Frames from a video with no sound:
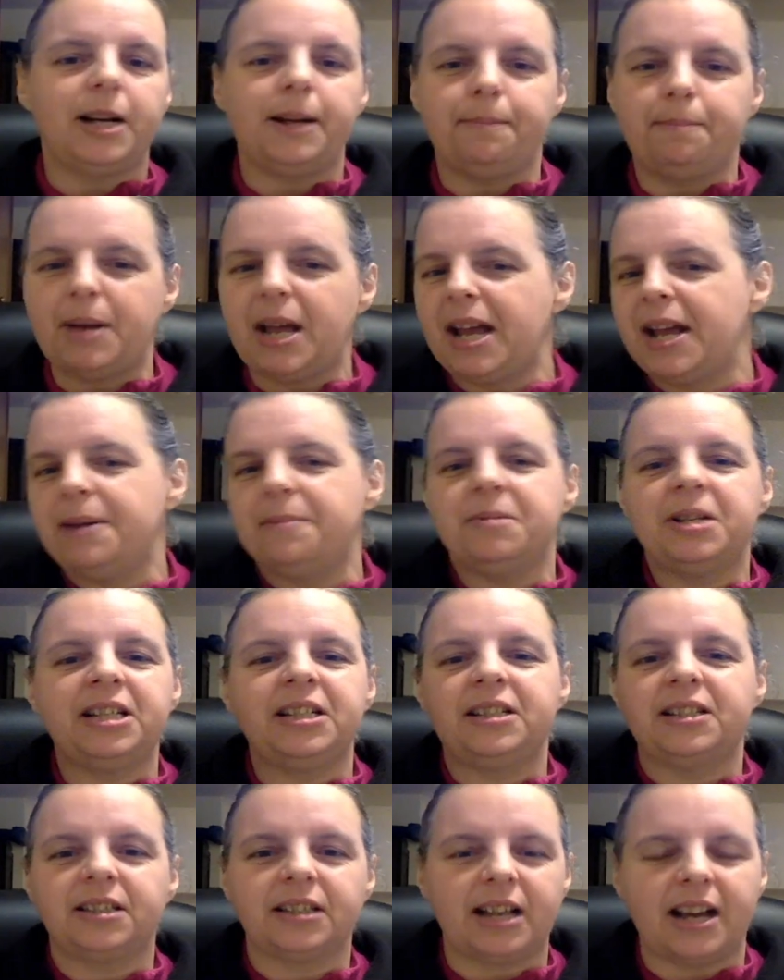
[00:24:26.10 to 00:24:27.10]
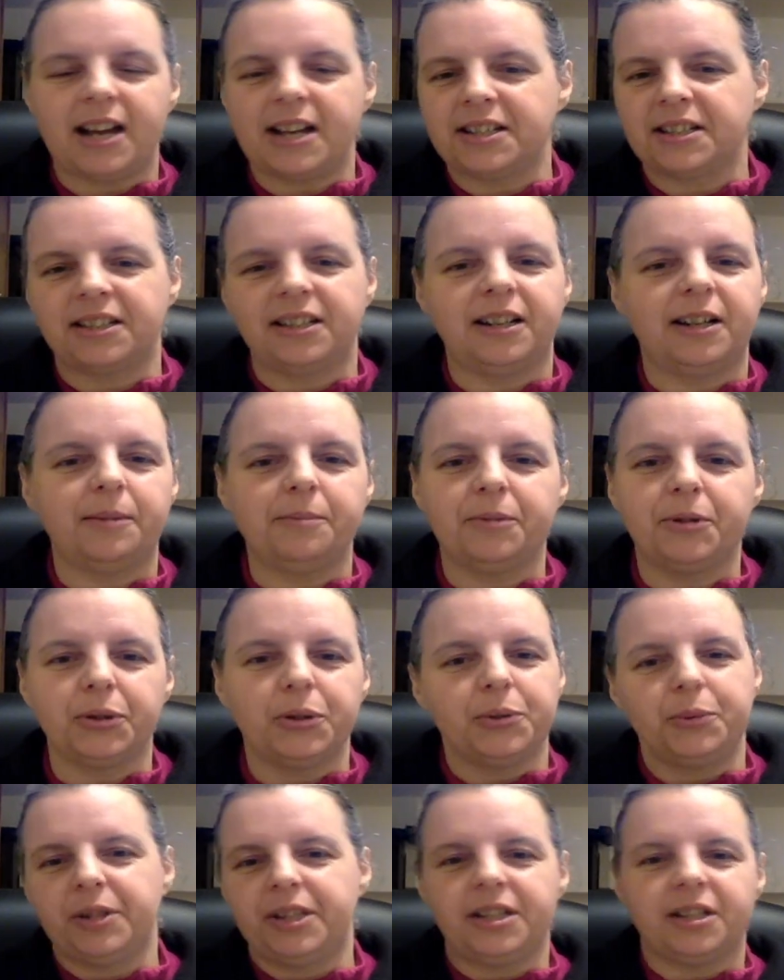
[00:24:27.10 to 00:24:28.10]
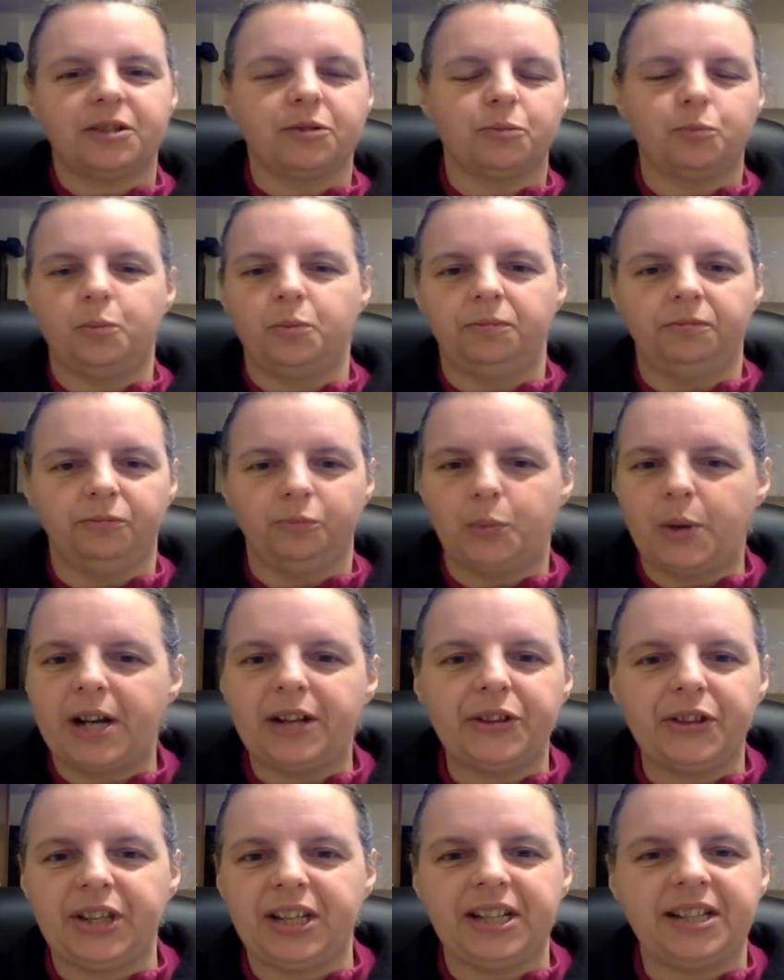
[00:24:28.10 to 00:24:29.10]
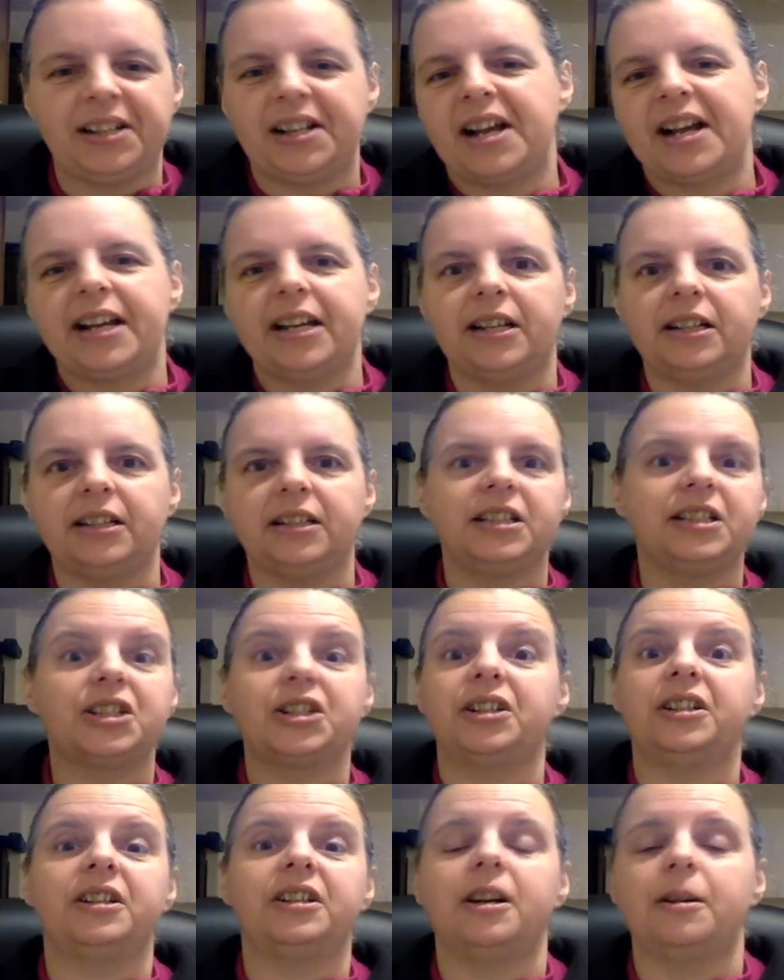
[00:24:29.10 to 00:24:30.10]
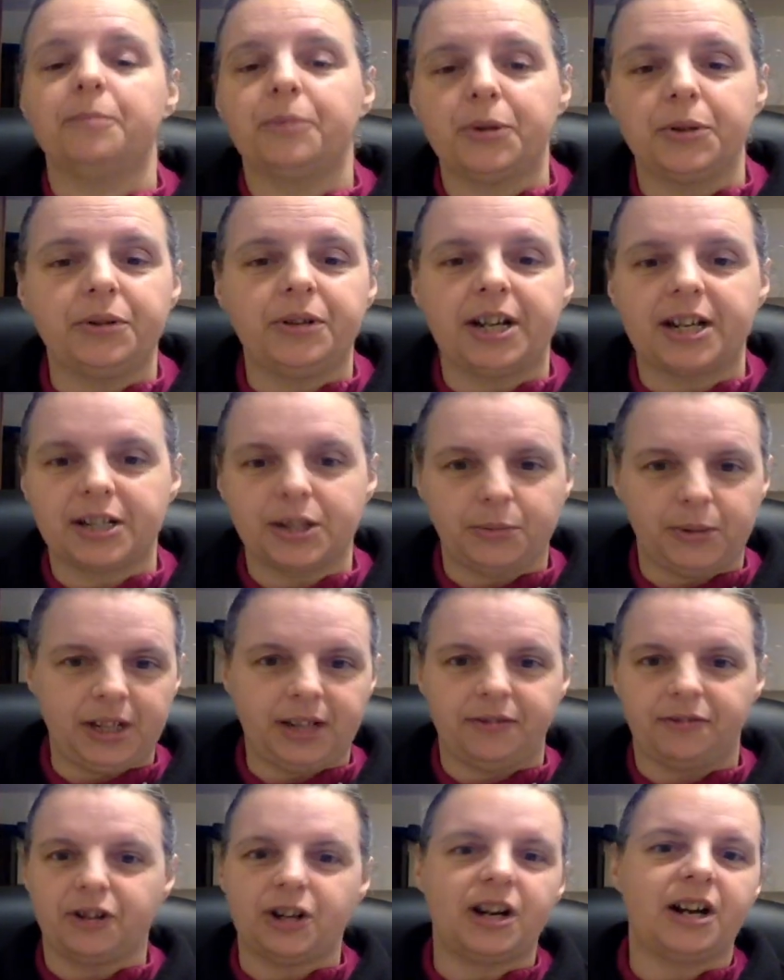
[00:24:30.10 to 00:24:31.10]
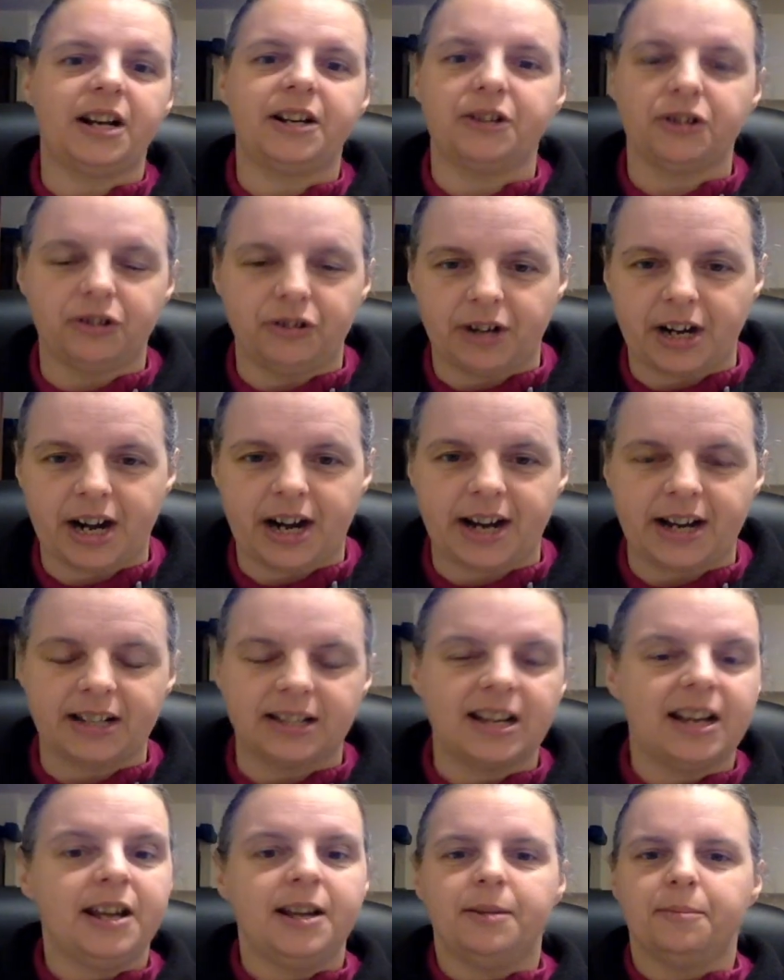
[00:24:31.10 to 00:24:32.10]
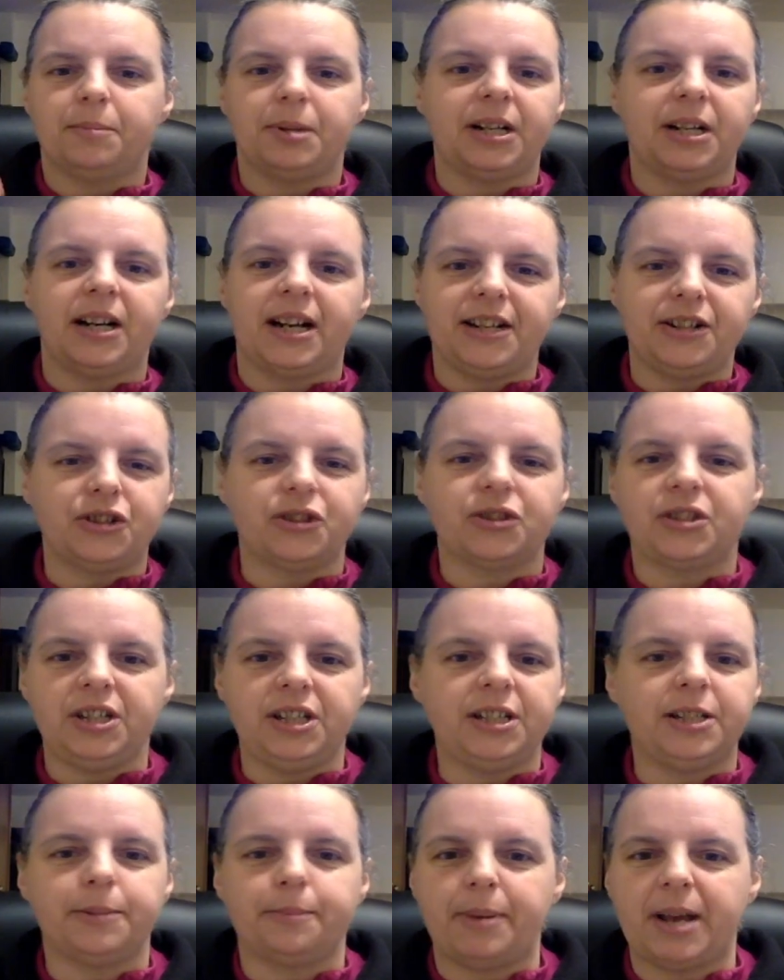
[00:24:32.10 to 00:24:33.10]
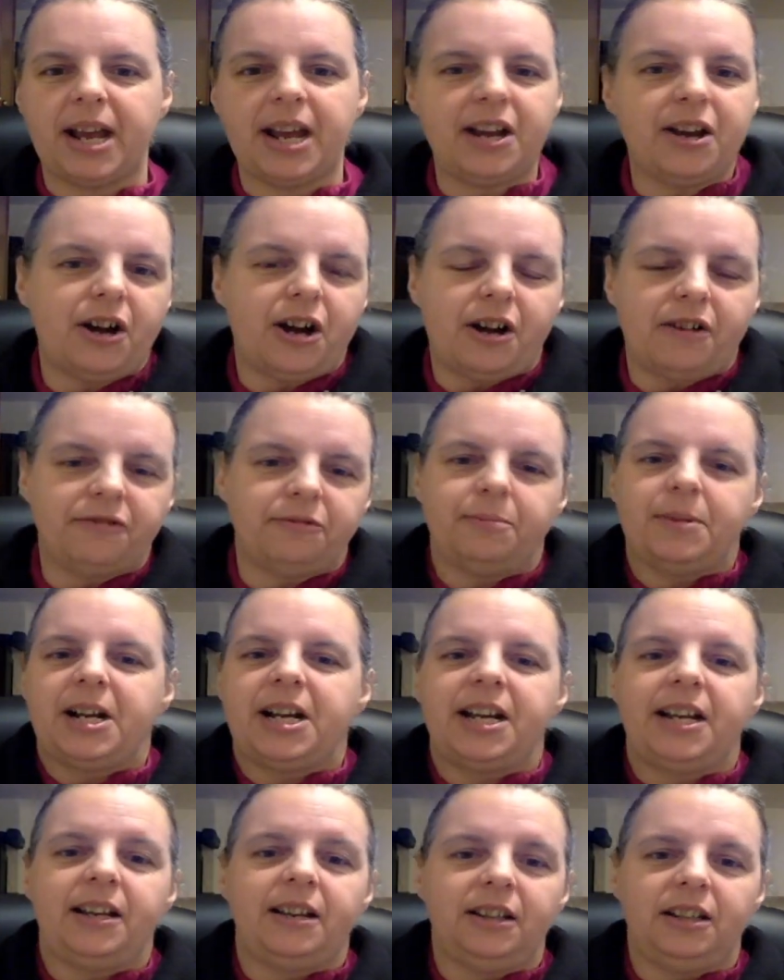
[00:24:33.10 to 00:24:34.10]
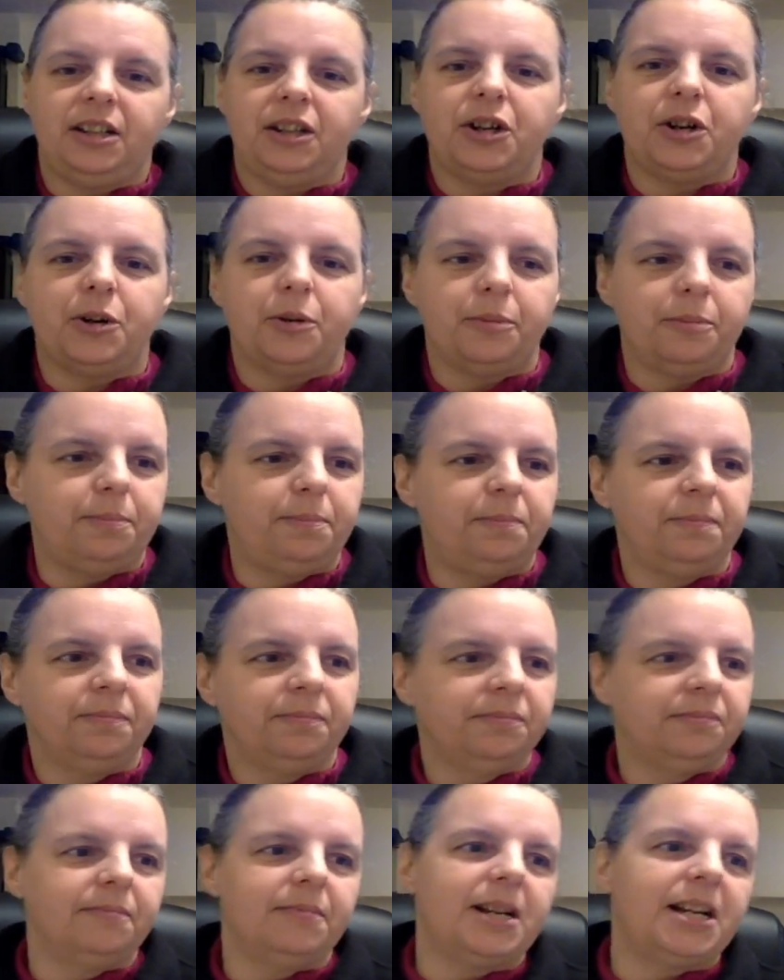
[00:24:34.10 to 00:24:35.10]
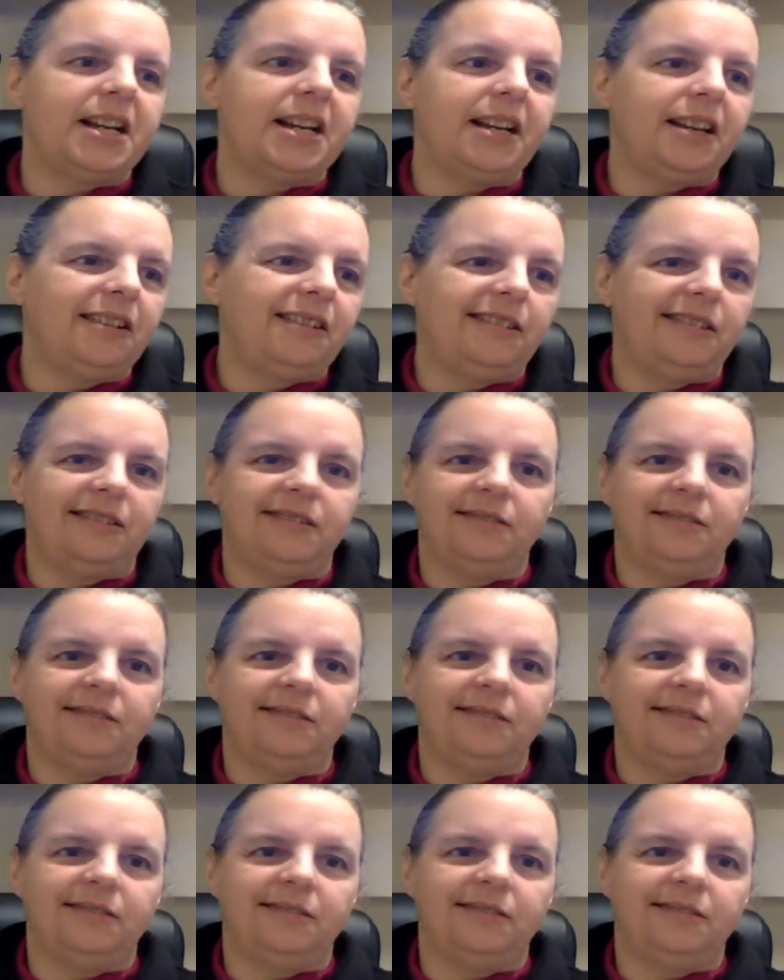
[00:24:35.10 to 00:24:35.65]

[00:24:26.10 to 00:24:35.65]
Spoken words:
payment hasn't come through with this wealthy client. It's going to come through next week for $100,000, but I just need to pay off my, you know, my